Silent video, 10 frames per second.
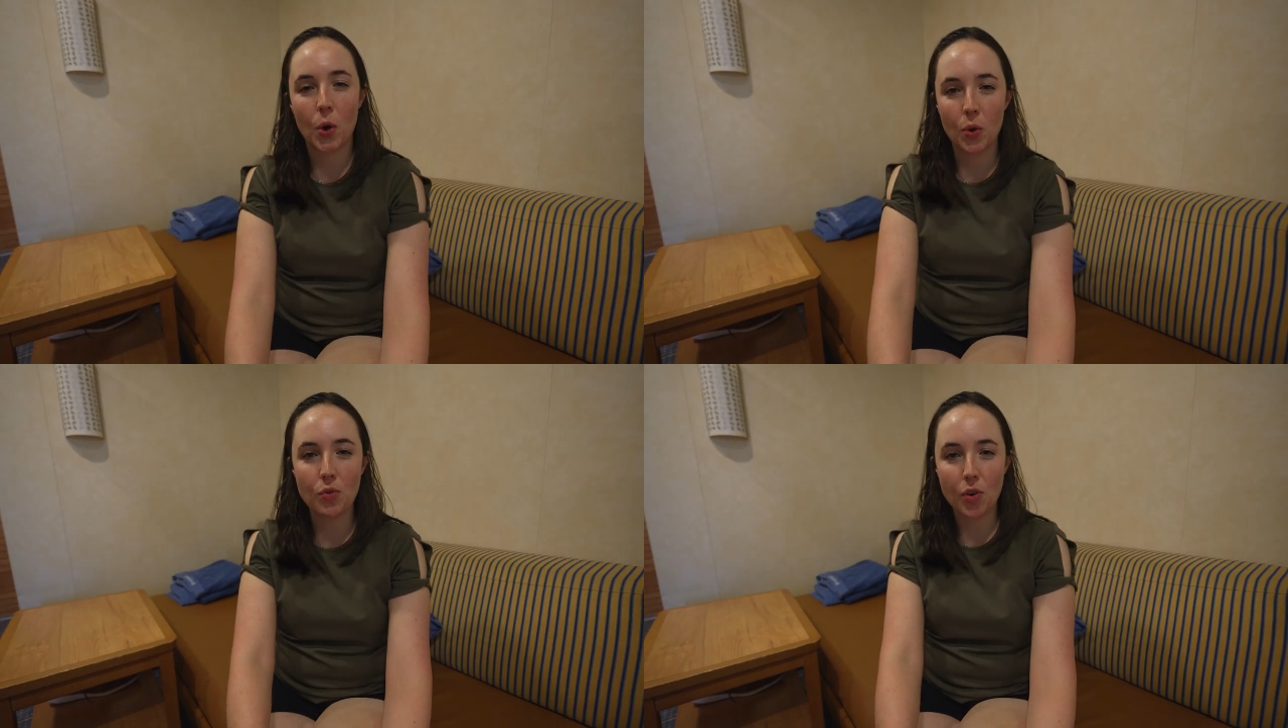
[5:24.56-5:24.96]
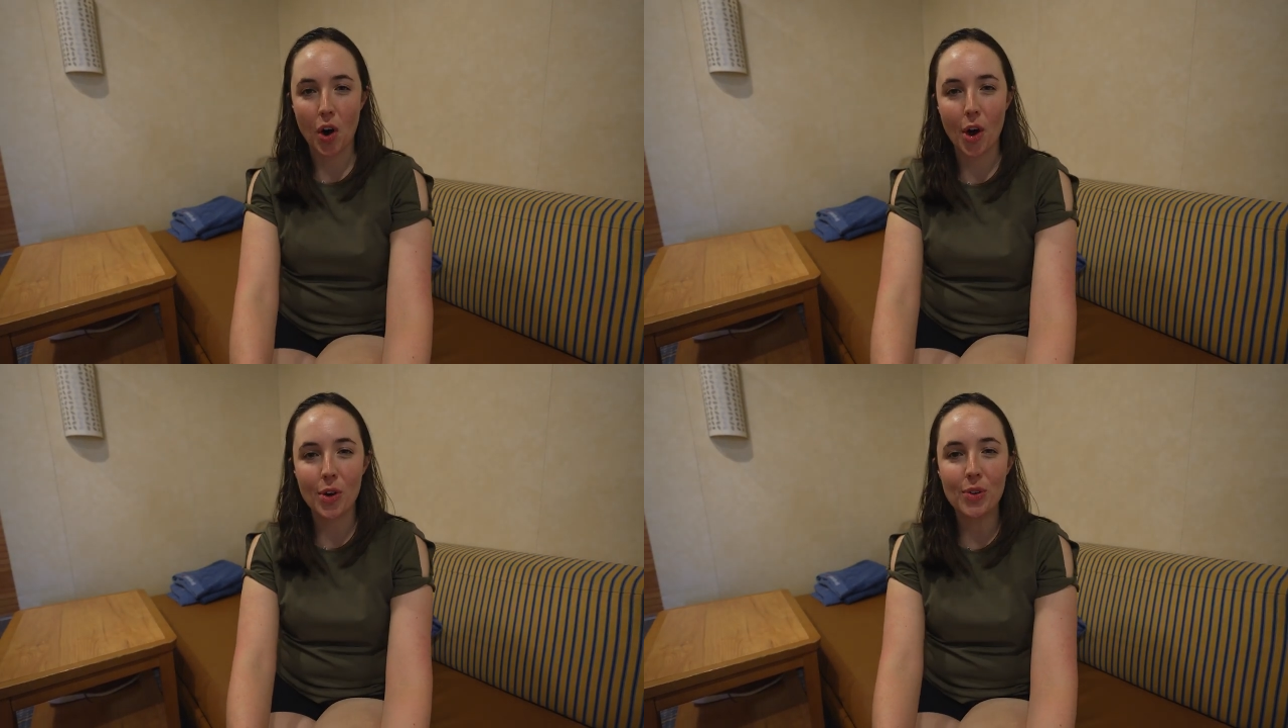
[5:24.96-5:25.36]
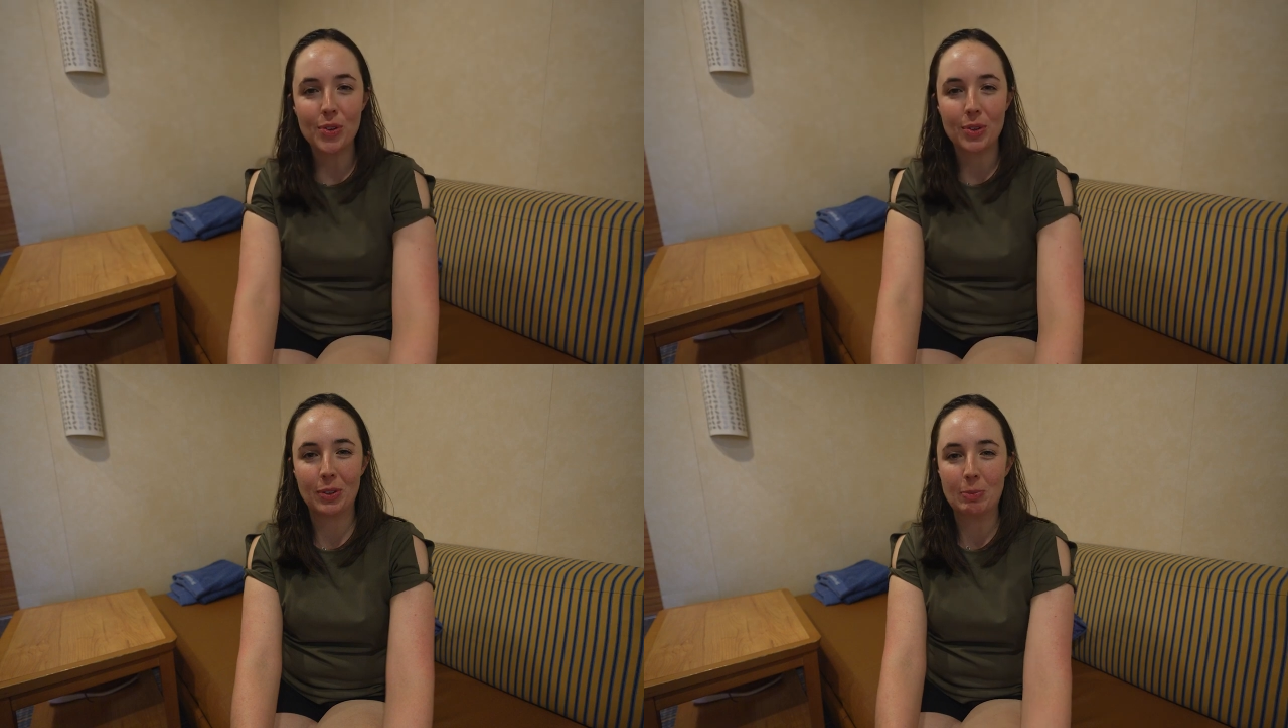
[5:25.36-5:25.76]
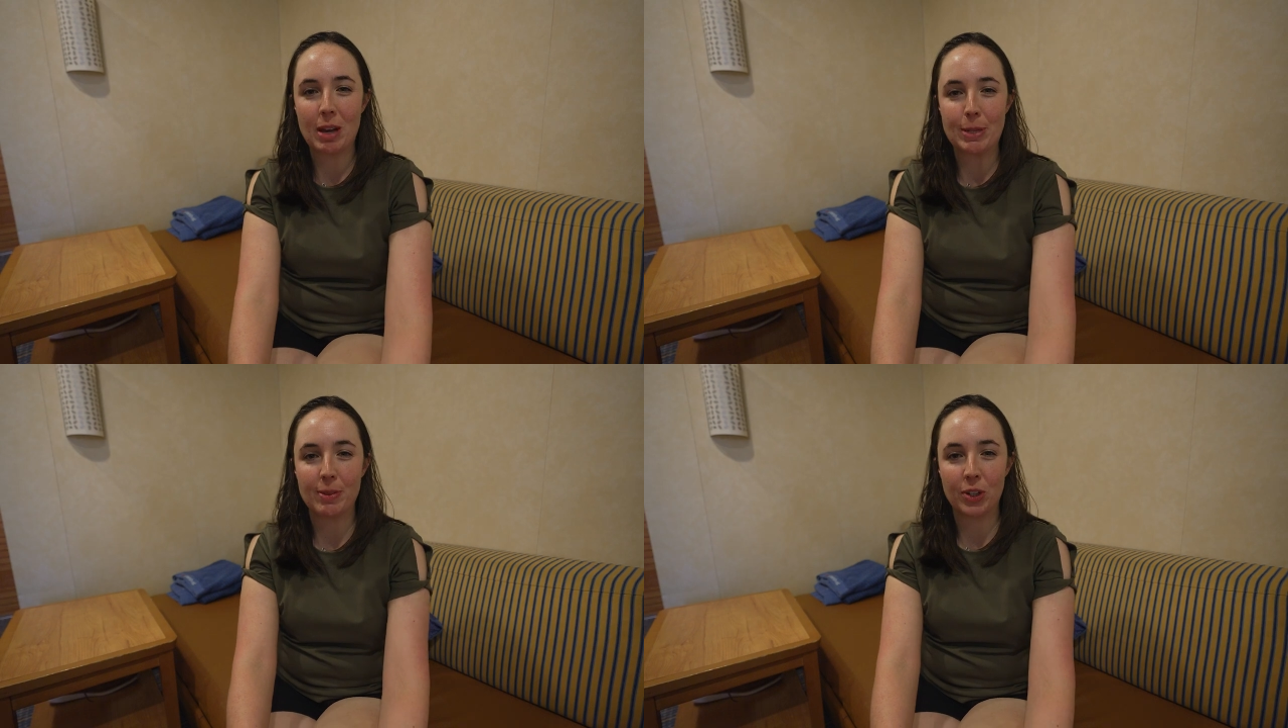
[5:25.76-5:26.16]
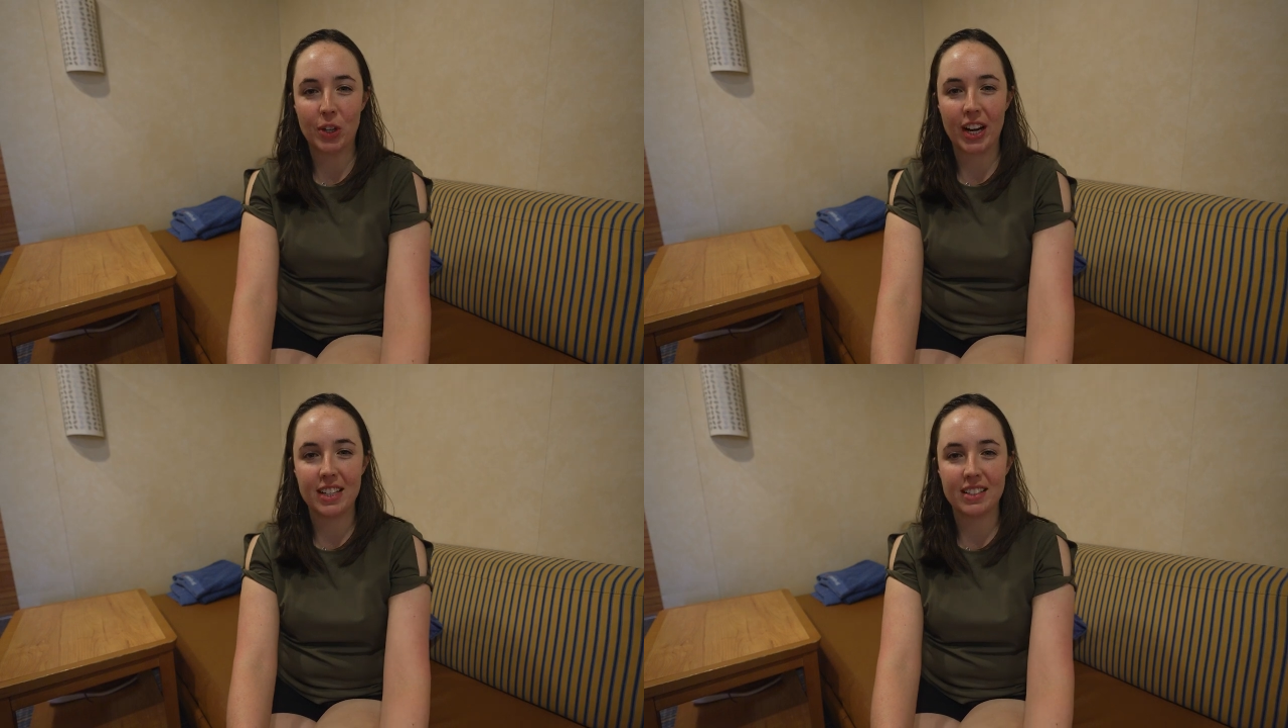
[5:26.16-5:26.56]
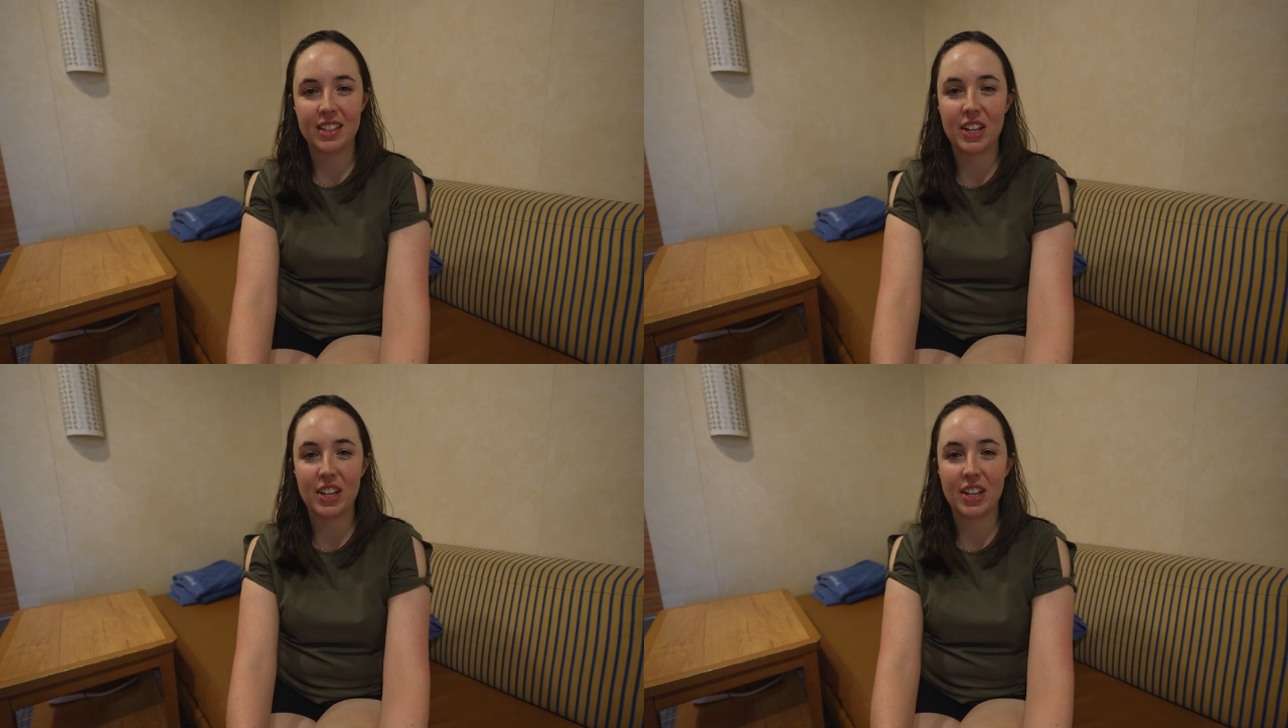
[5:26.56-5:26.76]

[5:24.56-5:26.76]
Overall, the room has been great.